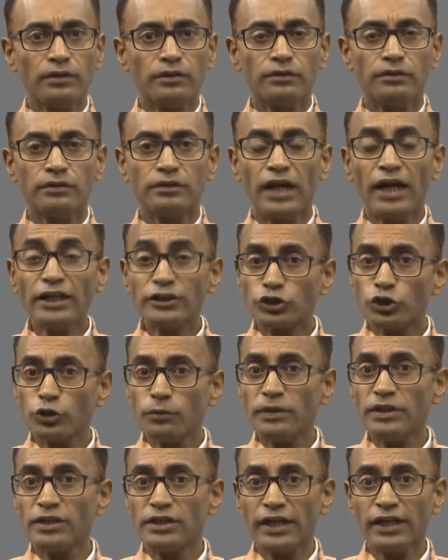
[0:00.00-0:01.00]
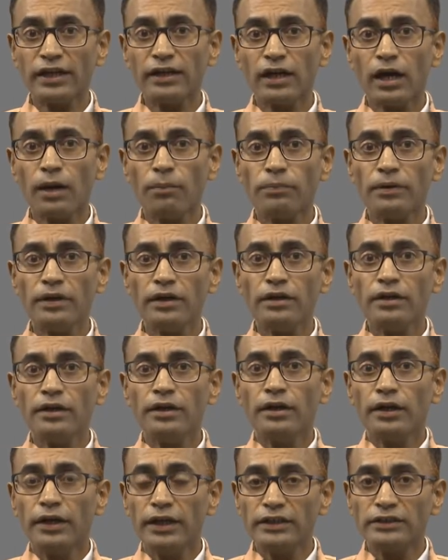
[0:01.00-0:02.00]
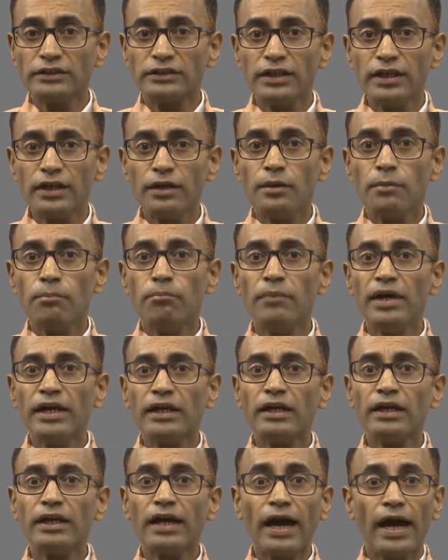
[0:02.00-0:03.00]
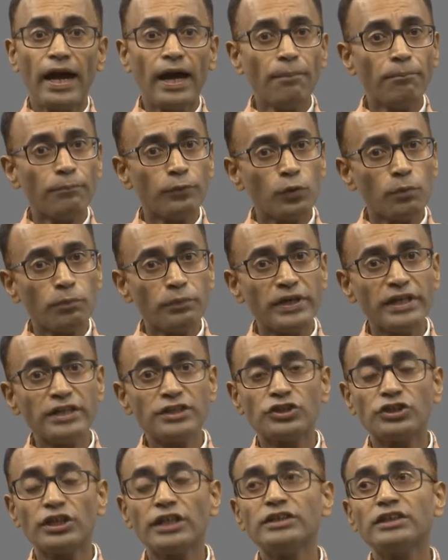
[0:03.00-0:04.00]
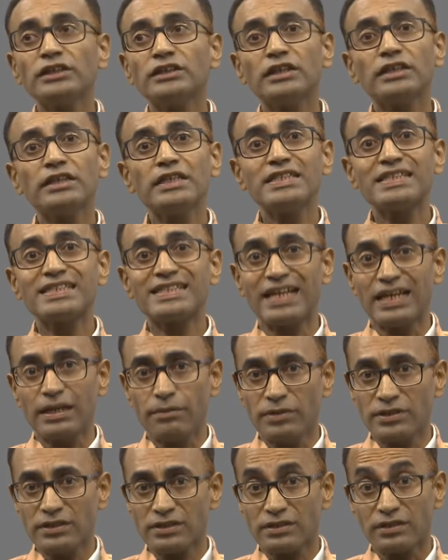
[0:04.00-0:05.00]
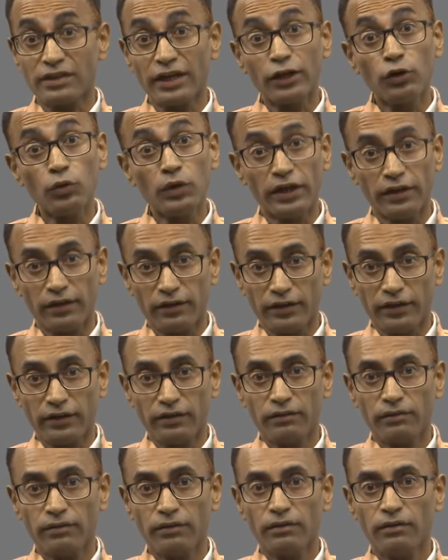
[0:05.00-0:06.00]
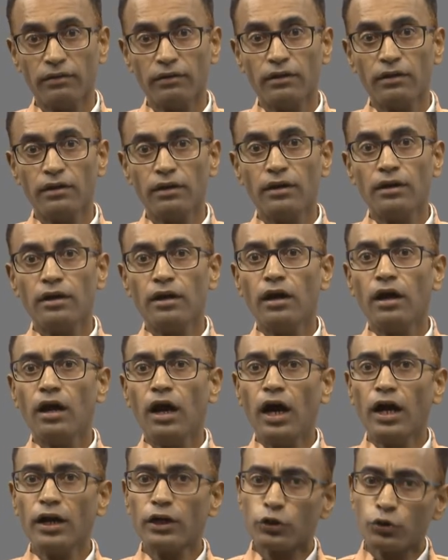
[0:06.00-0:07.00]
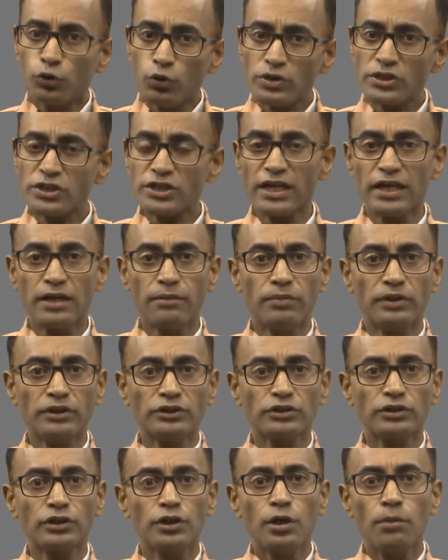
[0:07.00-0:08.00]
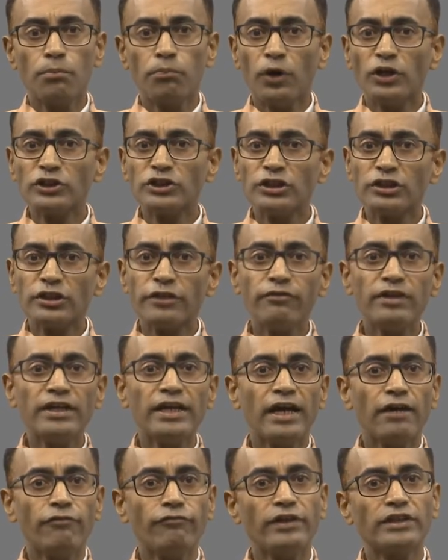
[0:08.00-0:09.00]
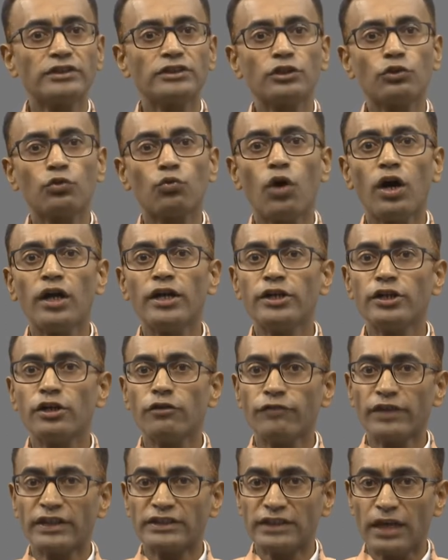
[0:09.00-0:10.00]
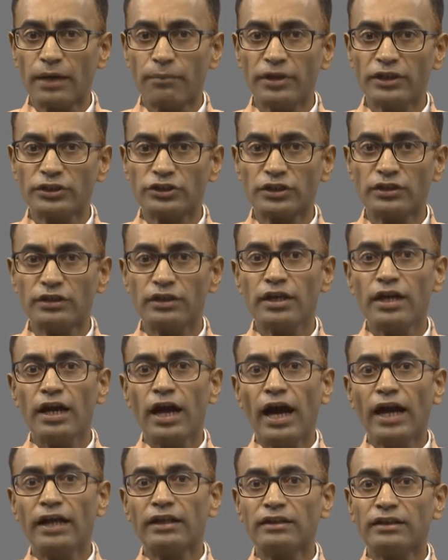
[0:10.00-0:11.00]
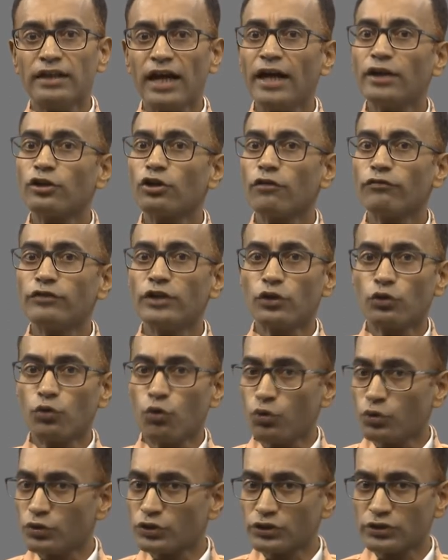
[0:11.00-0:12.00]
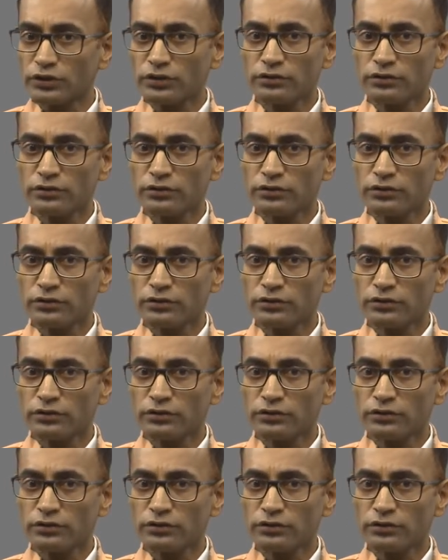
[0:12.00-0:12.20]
that should be taken up is making appropriate changes in the syllabus regularly. A good syllabus positively affects the quality of examination and that of the course.